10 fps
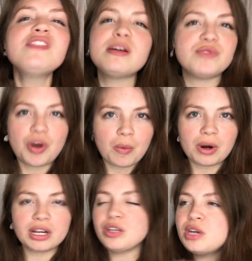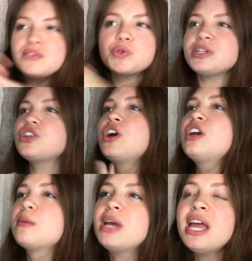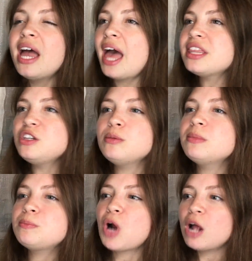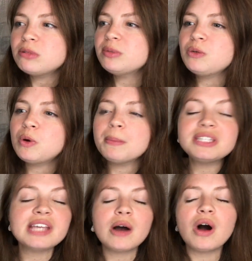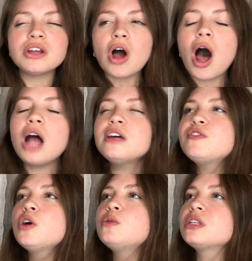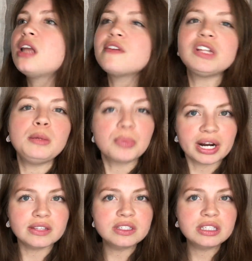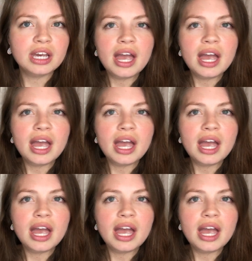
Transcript: of them don't work and you have to return them. And then you probably will miss out on all of those lovely prints.